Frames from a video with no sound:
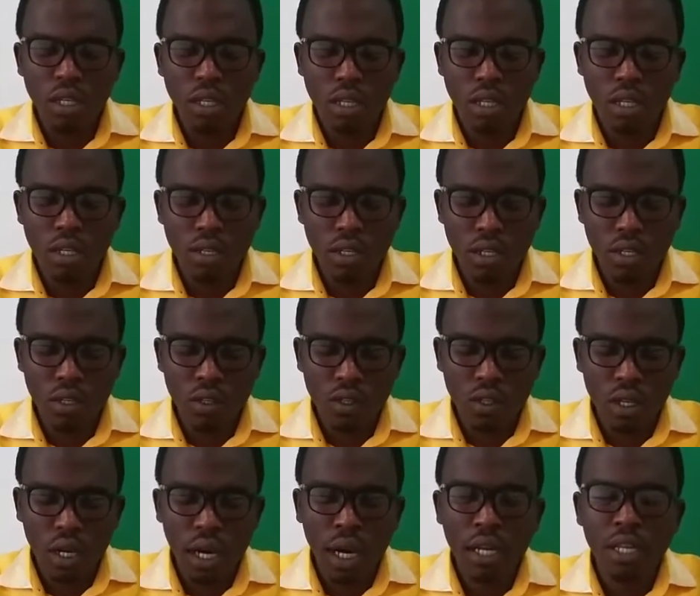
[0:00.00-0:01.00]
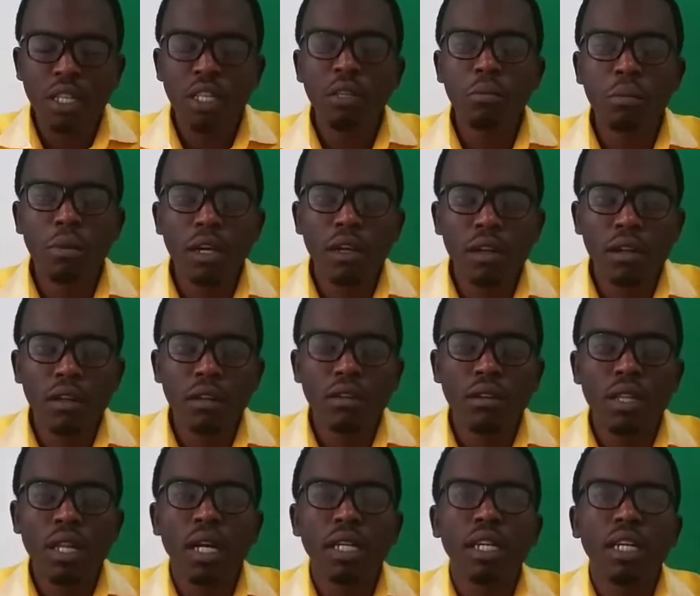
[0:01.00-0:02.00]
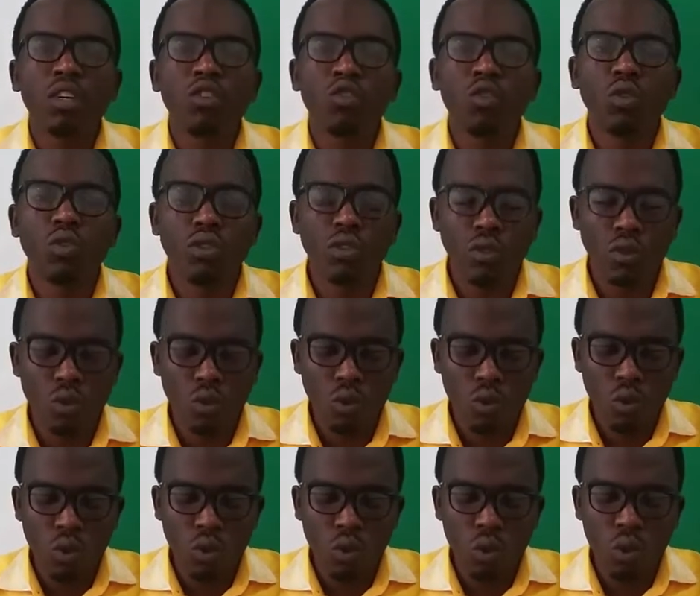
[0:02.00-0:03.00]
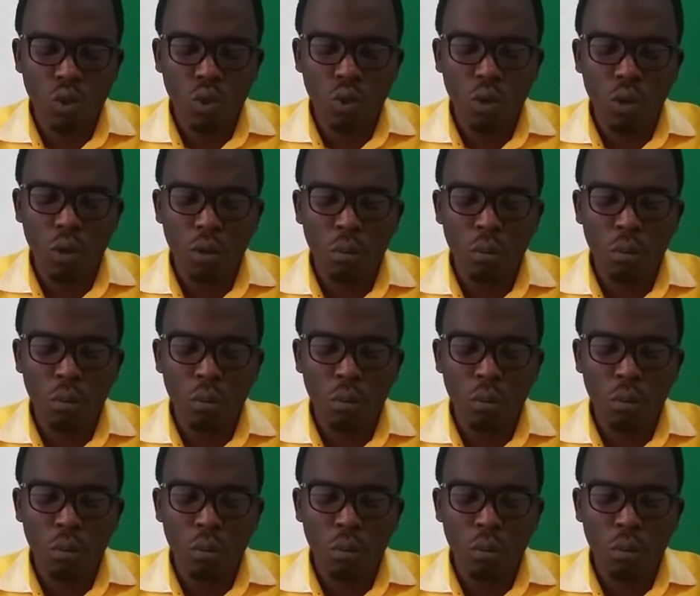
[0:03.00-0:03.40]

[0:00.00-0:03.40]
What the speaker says: This is an email that I wrote to